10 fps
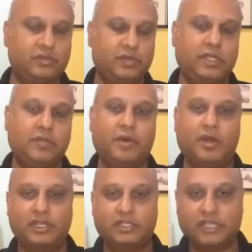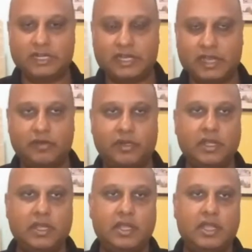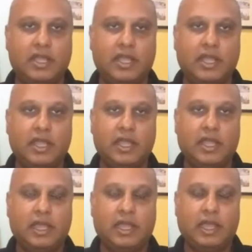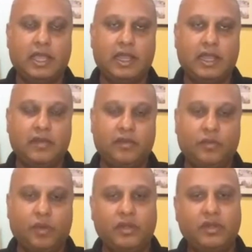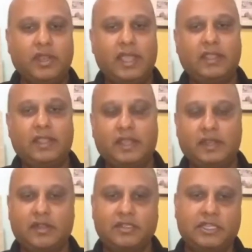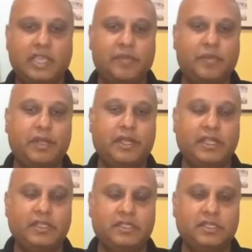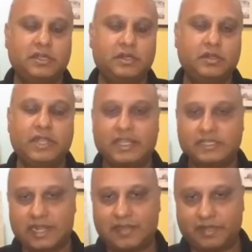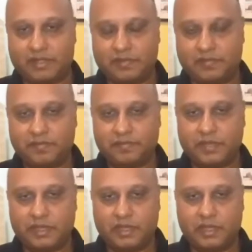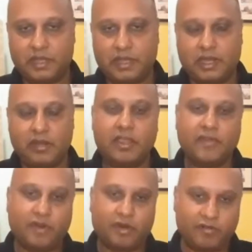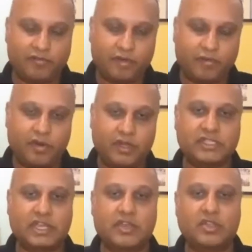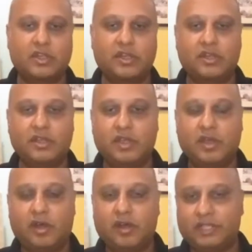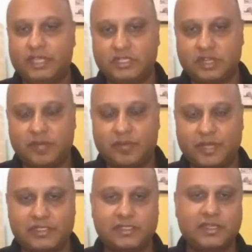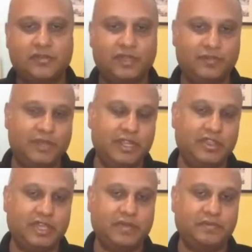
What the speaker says: where the borders shut down and want to take their technology capabilities to the next level. I'm looking forward for more discussion on these topics with Manisha.